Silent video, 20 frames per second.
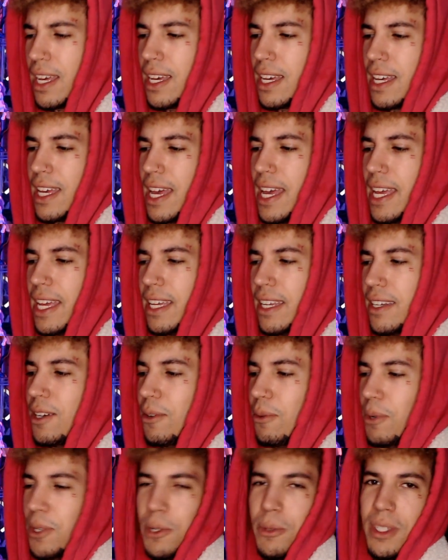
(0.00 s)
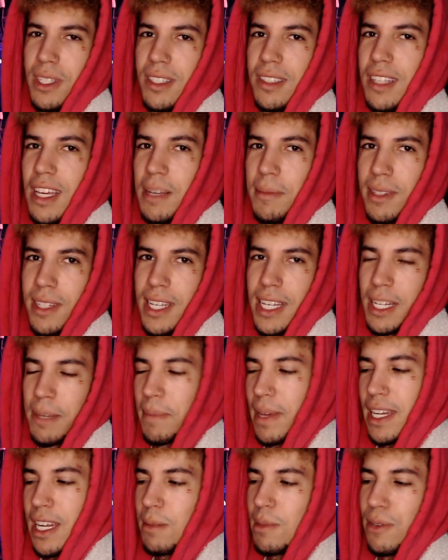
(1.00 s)
and we're doing the same thing.
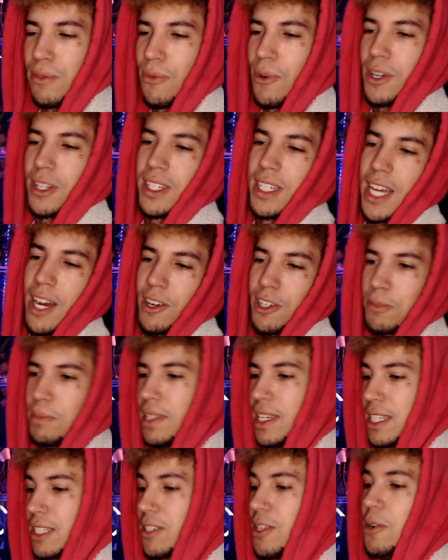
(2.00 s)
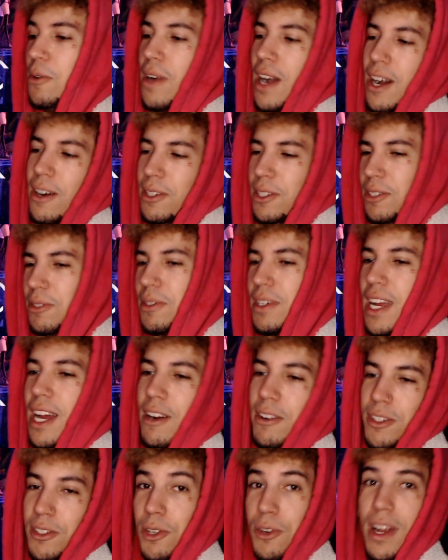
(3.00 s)
May not be 14 hours, but like 2 hours, 3
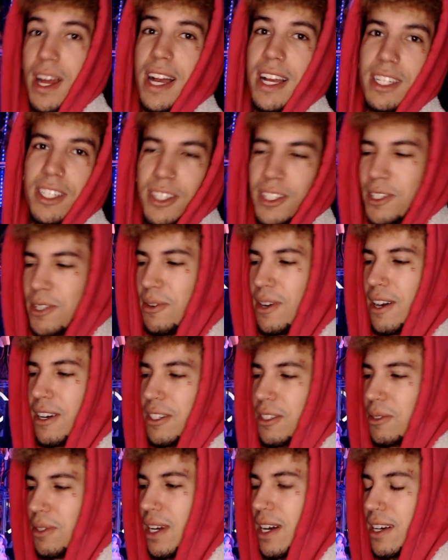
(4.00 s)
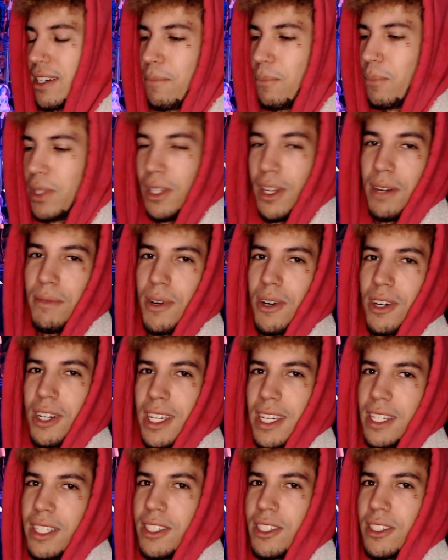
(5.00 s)
hours. Crash, 2 hours, 3 hours. We love
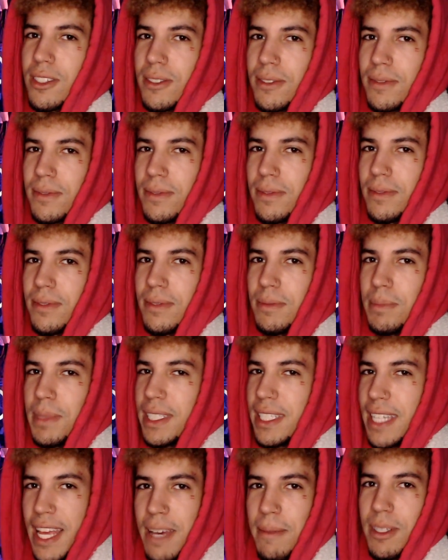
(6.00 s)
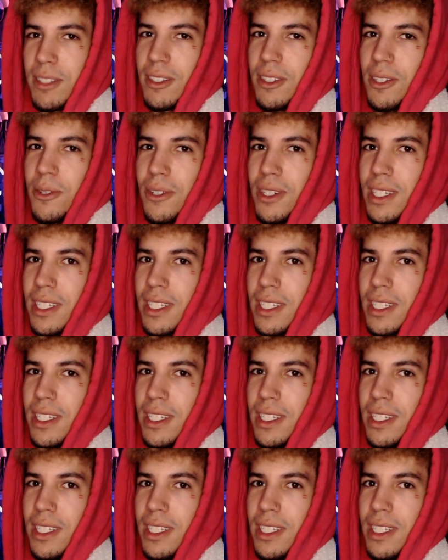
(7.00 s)
ArcheAge, but damn, it's annoying.